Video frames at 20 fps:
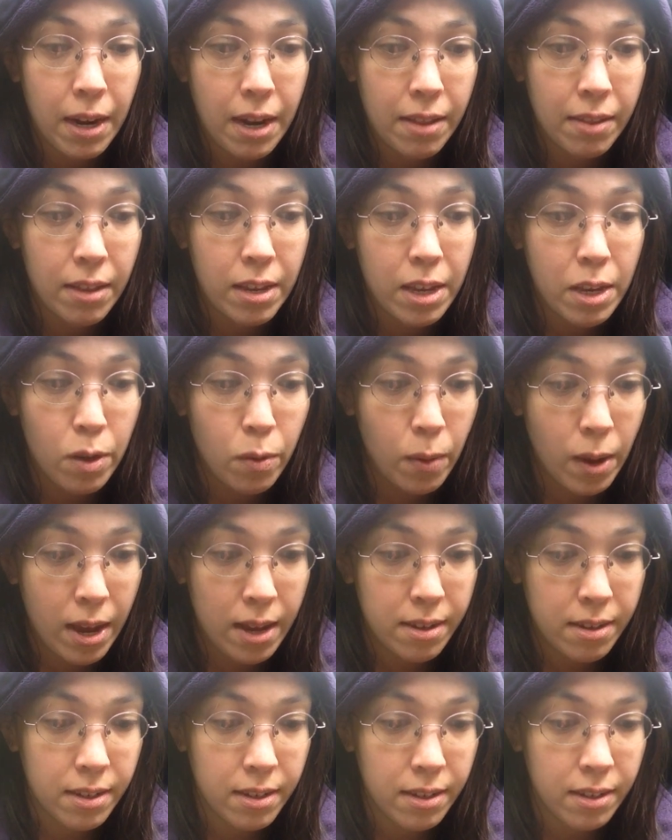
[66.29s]
In the
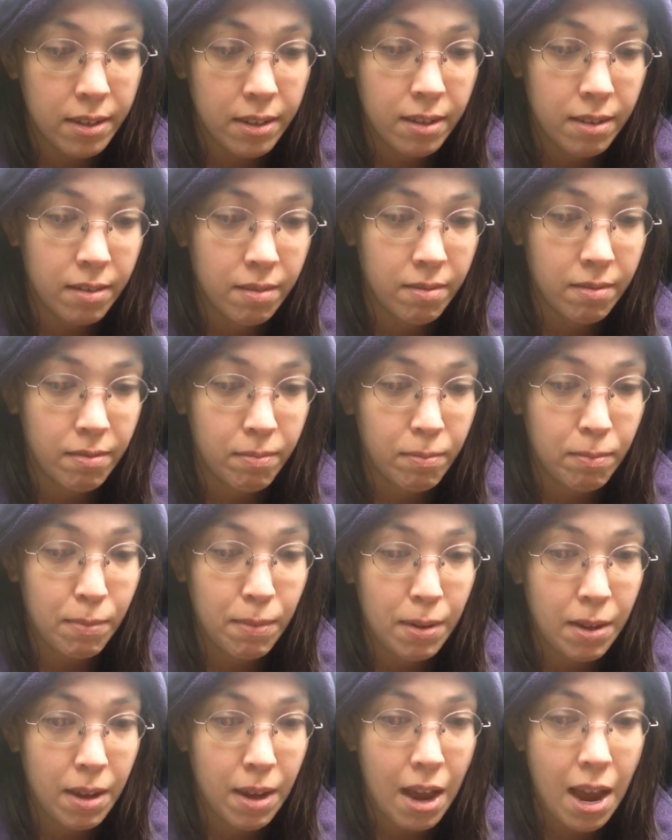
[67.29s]
U.S.,
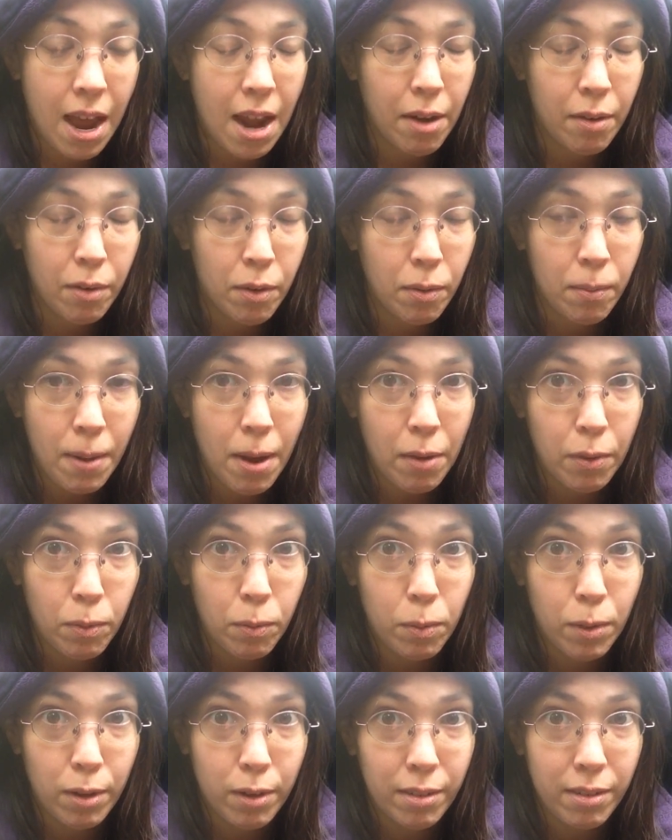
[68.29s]
I don't know about the
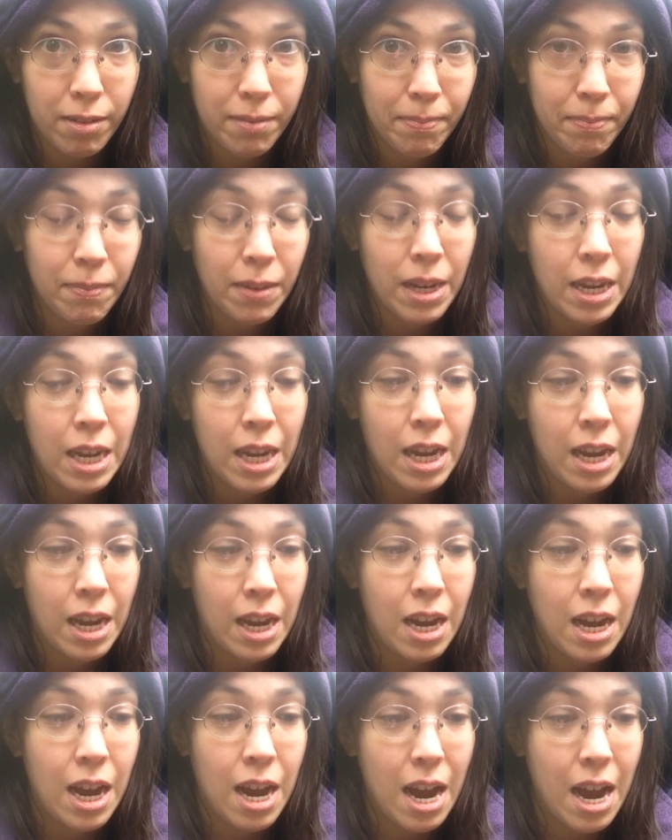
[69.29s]
world.
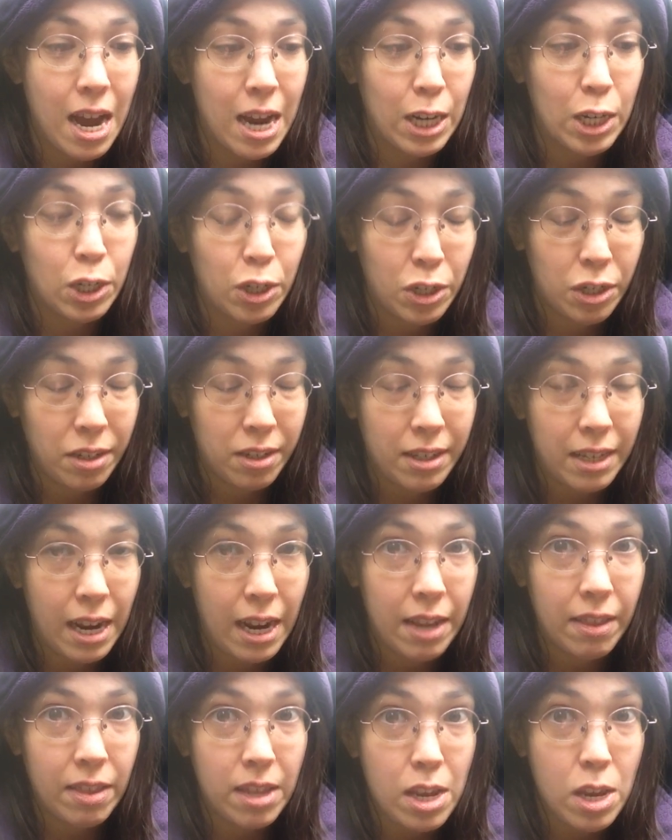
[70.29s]
I should just
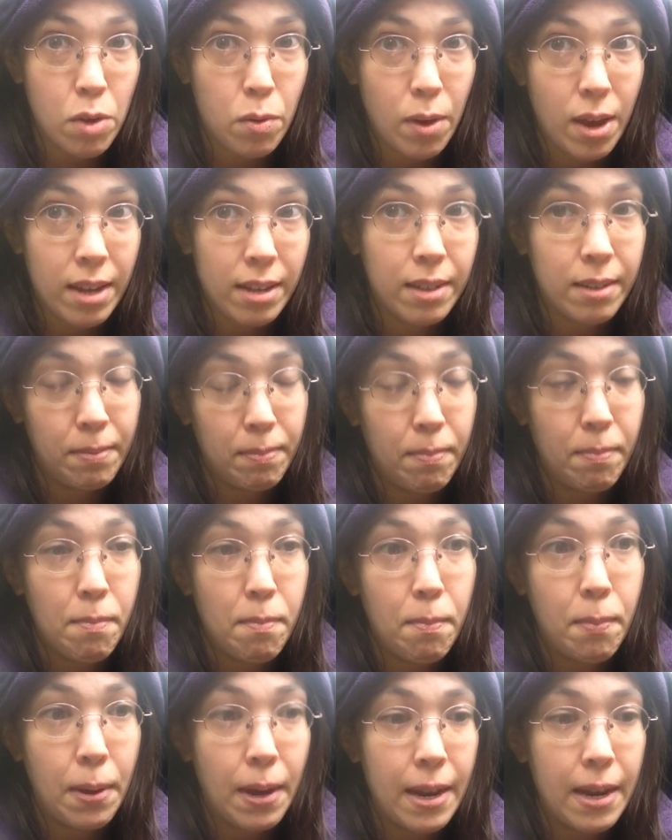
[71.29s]
say in the U.S.
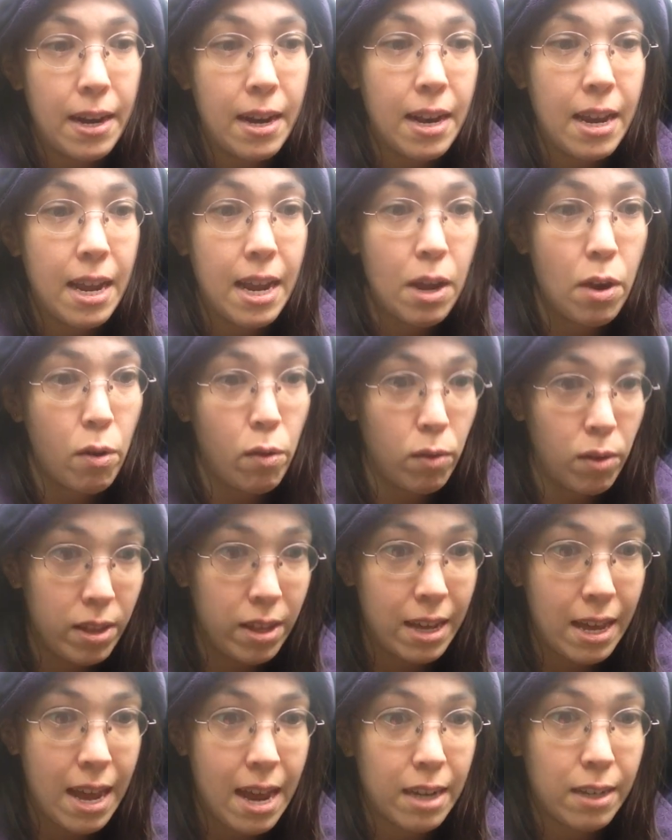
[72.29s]
But over the
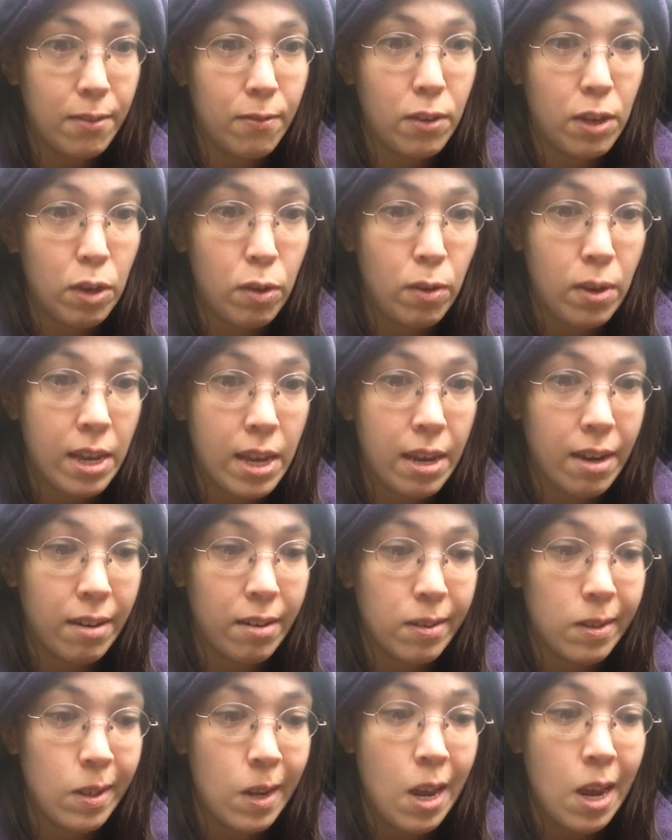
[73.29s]
last few
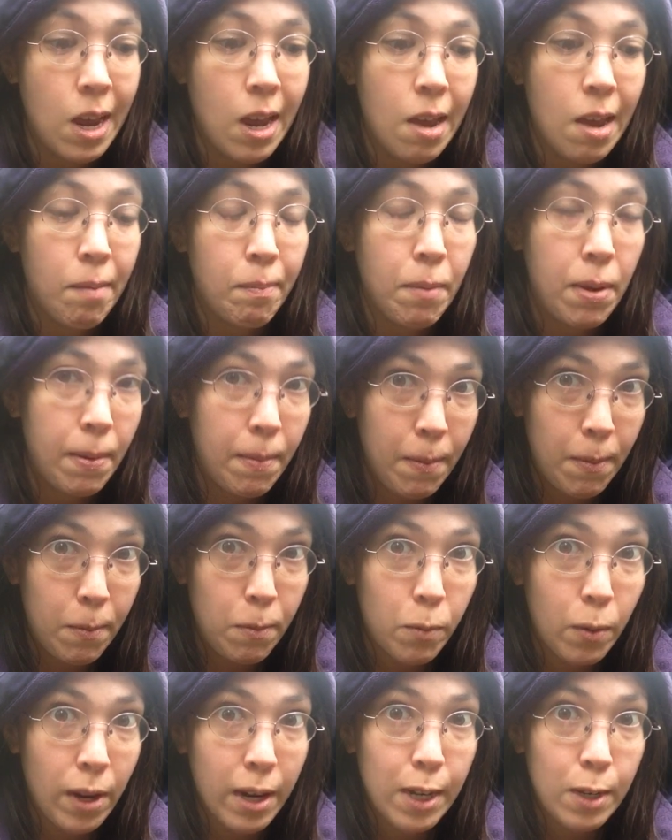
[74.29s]
years,
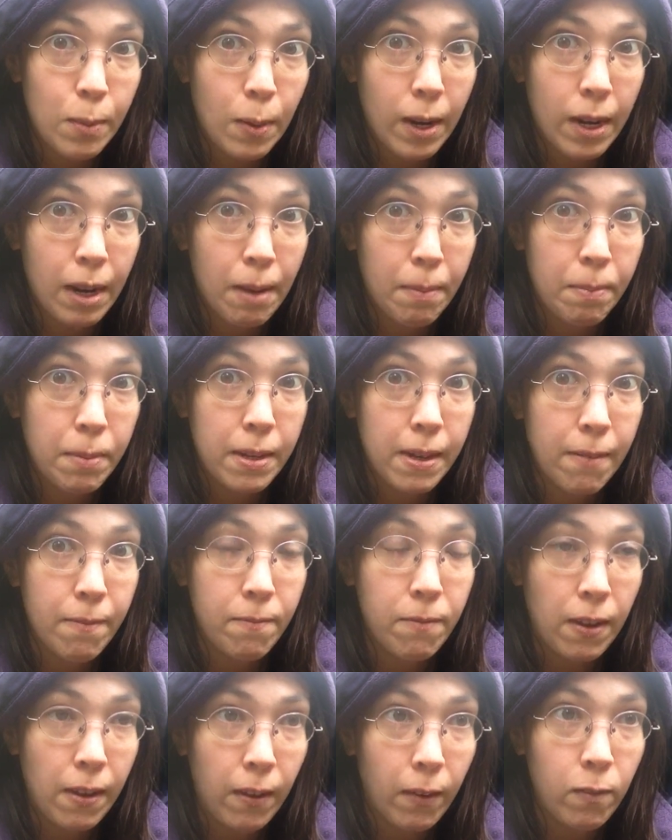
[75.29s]
minimum wage went up to
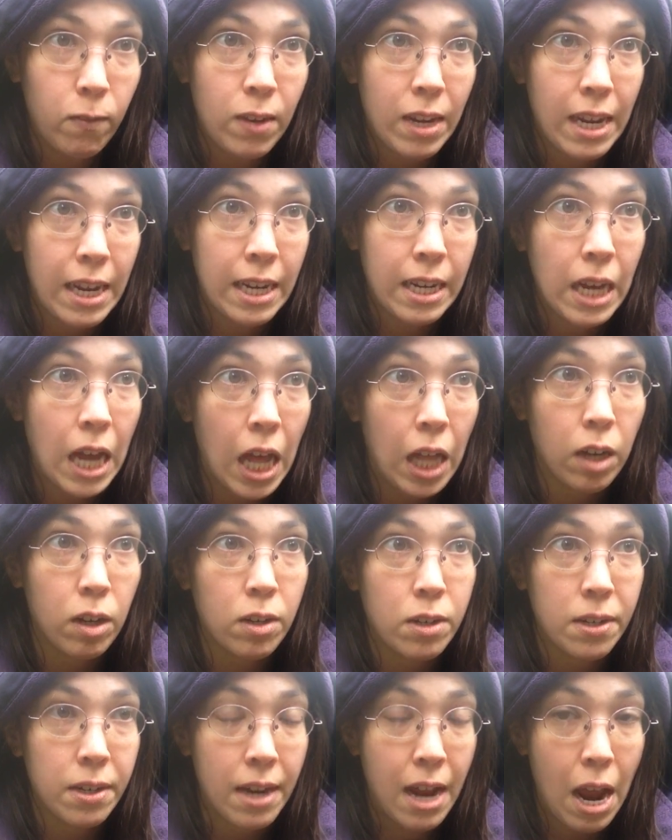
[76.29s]

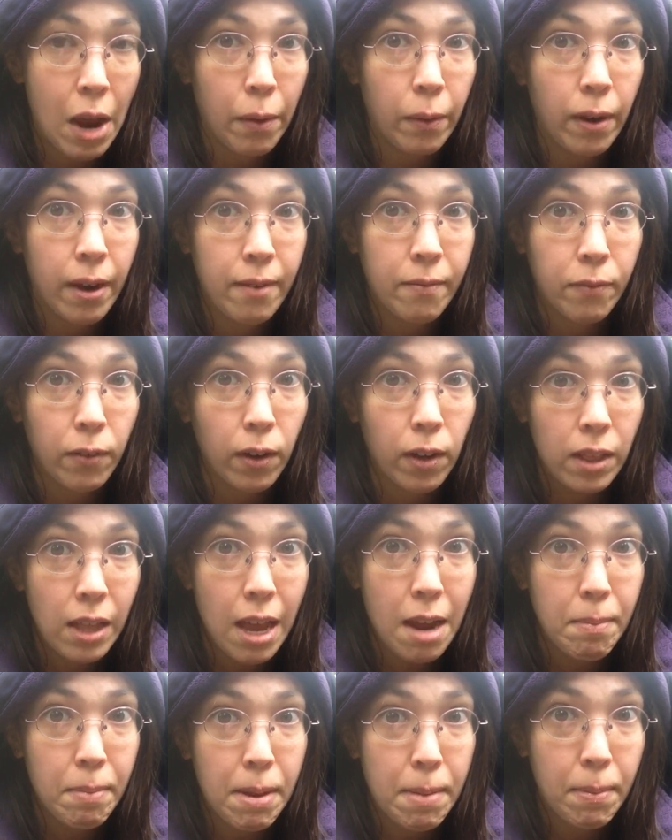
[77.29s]
$15 an hour. And for a
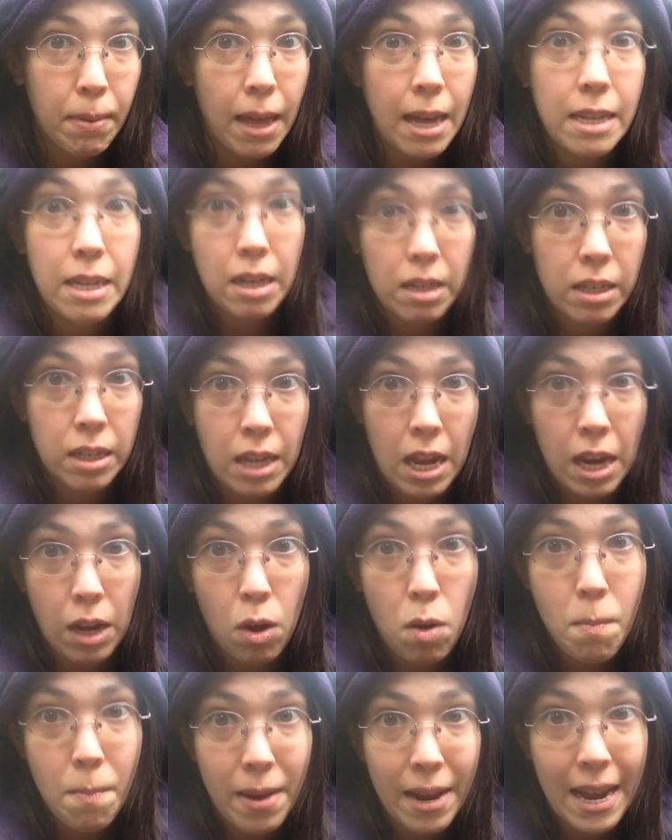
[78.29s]
lot of people, that sounds like,
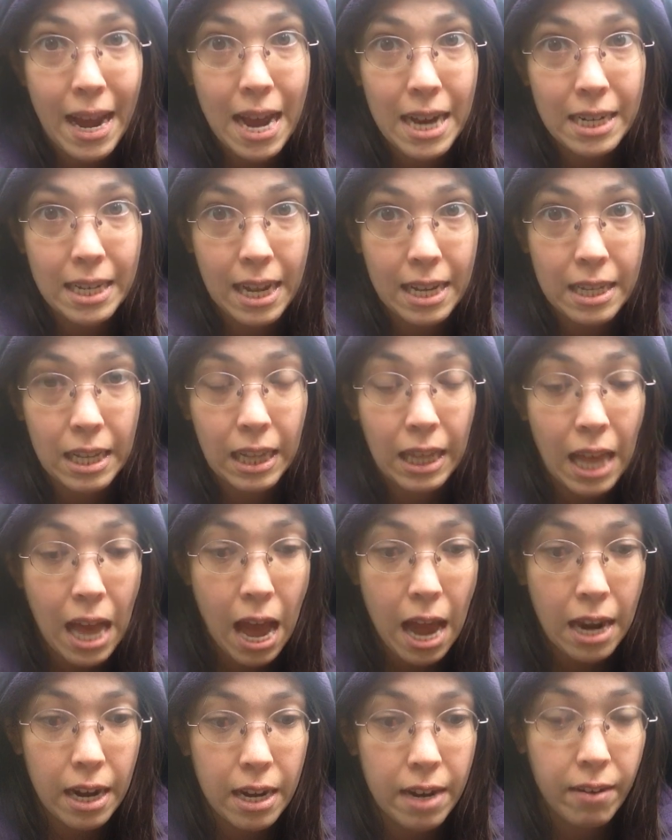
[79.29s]
oh my gosh, that's a lot
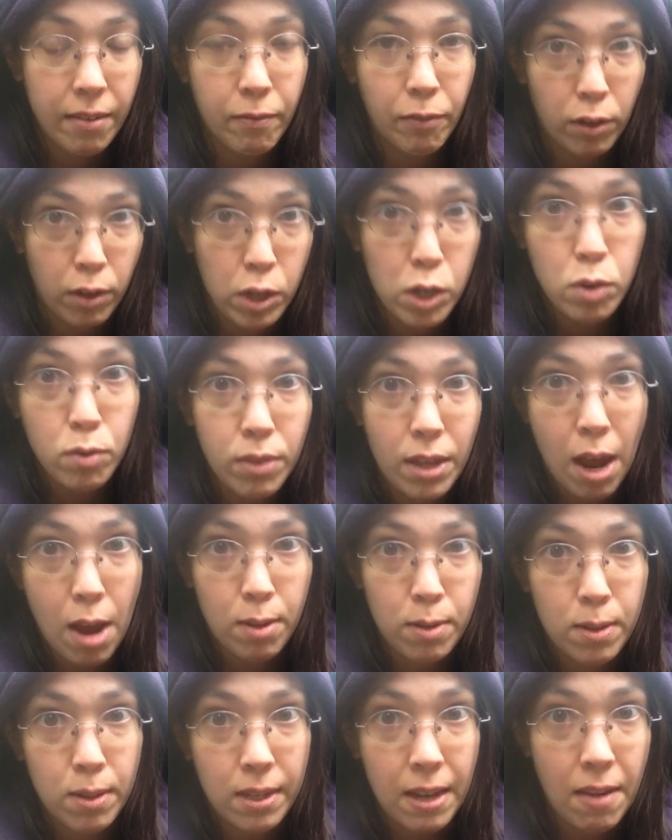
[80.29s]
for
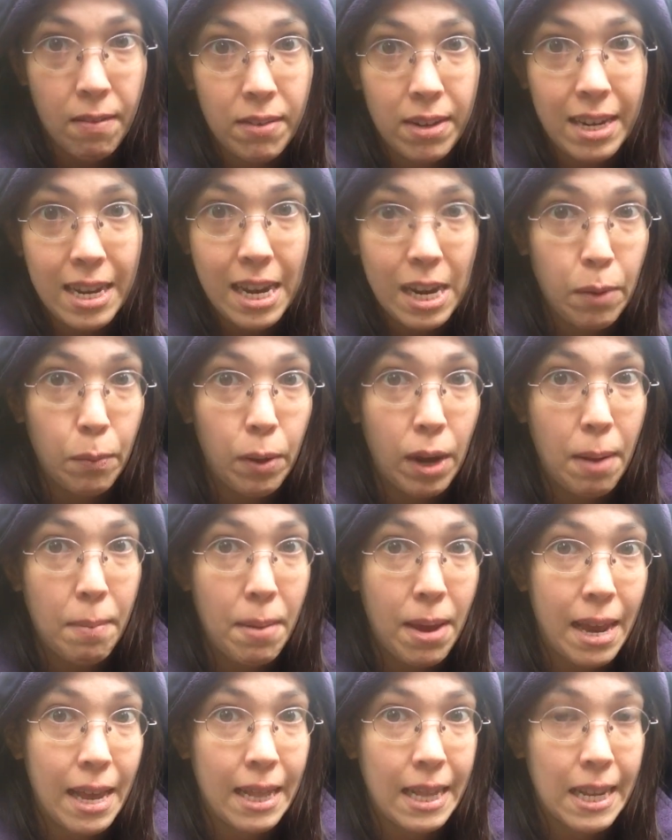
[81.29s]
2017 when I'm
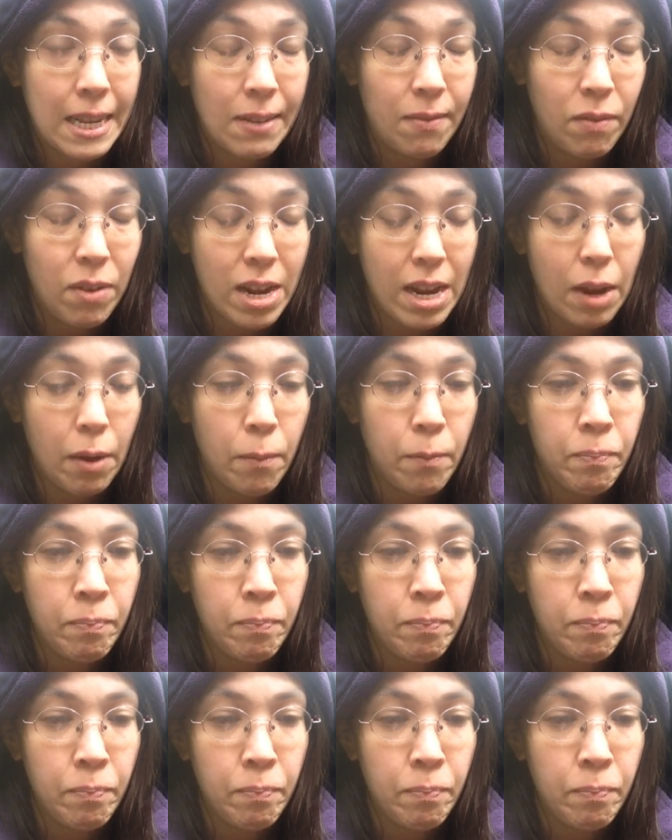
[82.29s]
making this video.